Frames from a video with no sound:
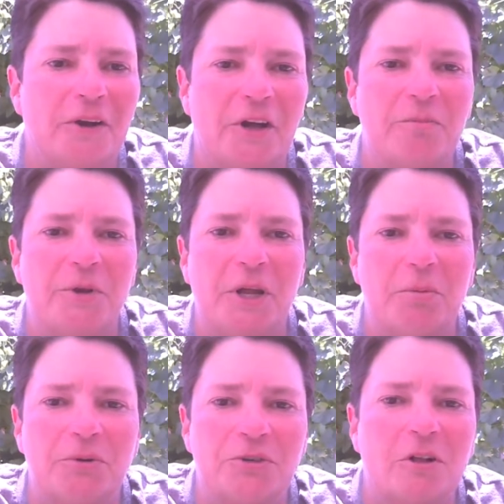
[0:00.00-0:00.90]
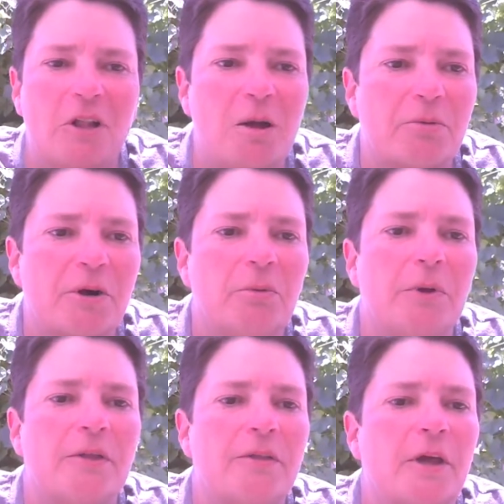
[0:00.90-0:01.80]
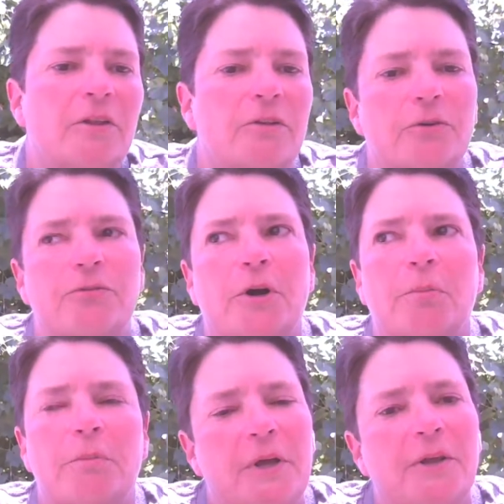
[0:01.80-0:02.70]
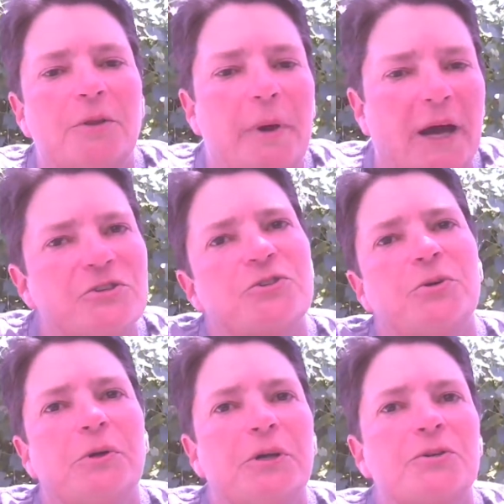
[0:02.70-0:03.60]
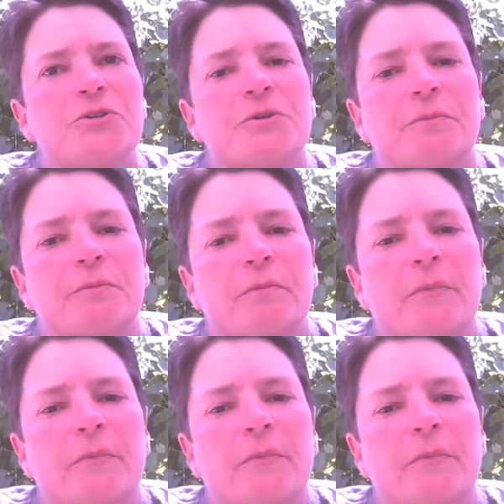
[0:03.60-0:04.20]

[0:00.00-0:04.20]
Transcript: that I have been able to collaborate with and learn from in the past two years.